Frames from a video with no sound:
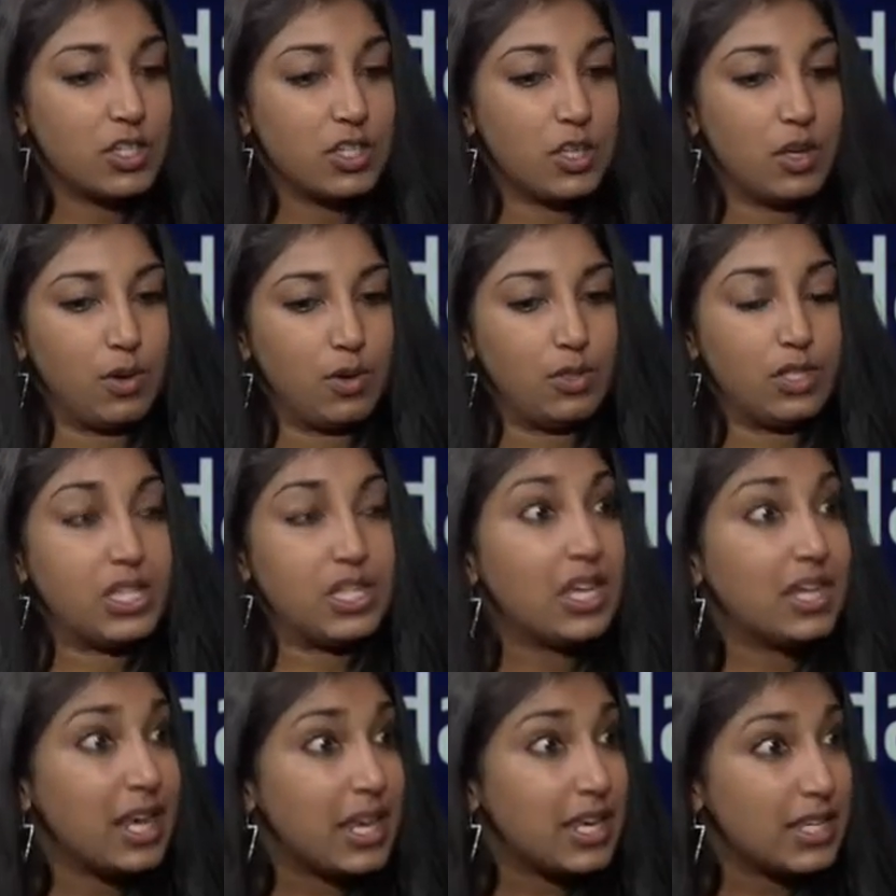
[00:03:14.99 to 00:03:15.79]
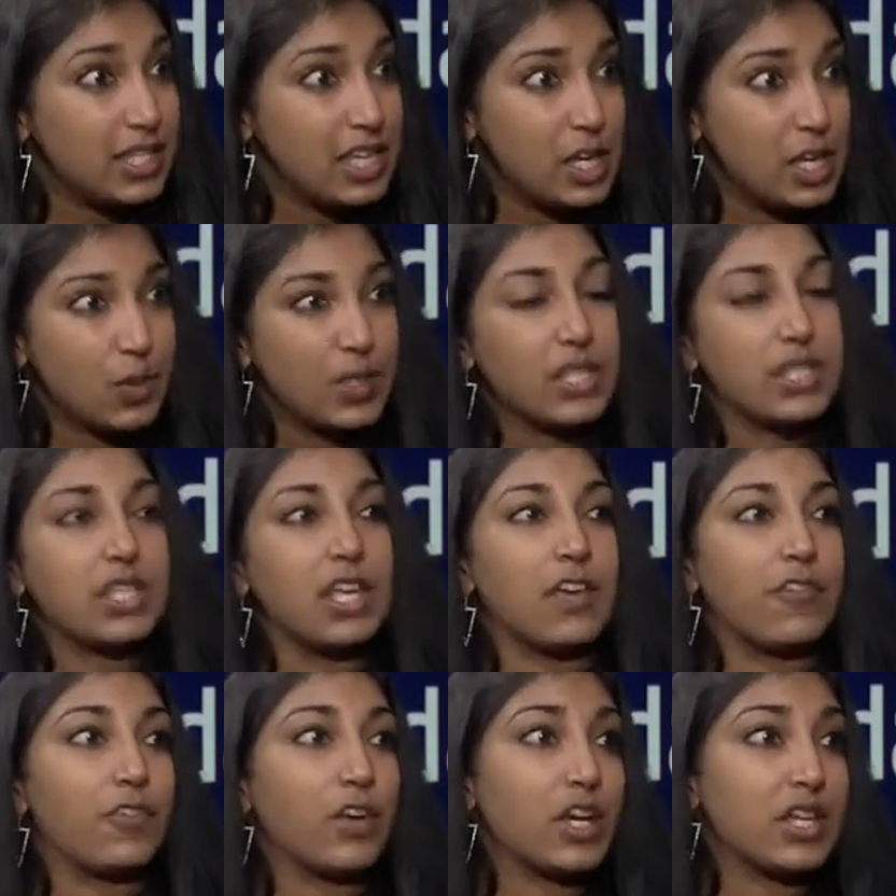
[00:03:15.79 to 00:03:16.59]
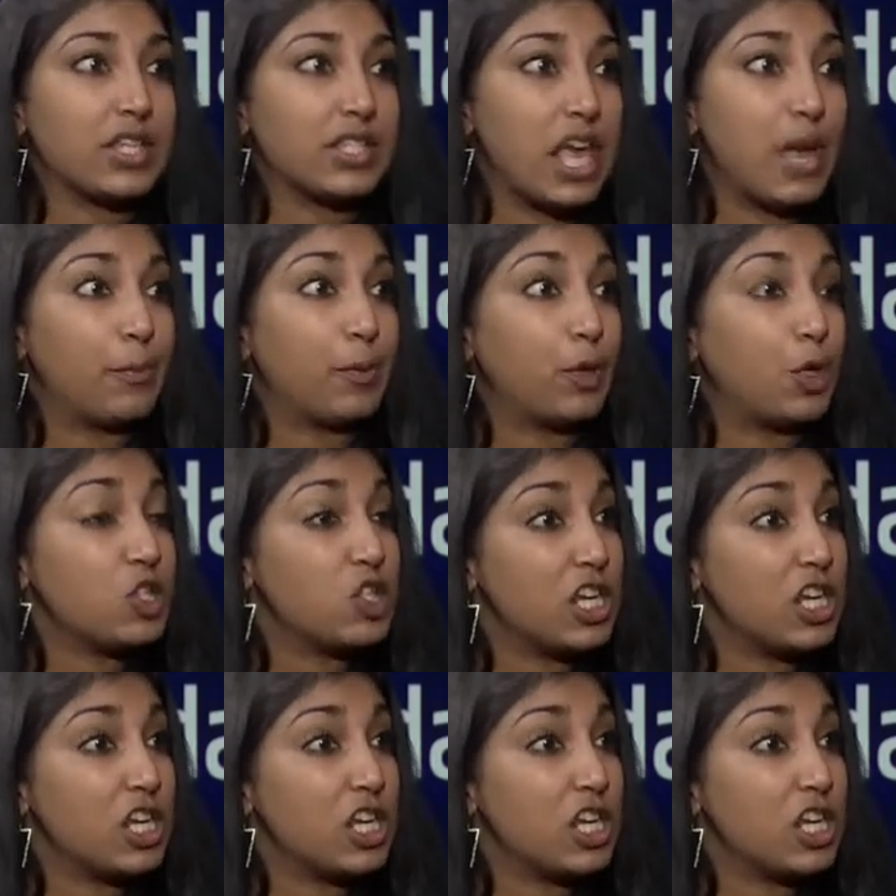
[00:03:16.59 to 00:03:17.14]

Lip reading: so DNA sequencing, for example,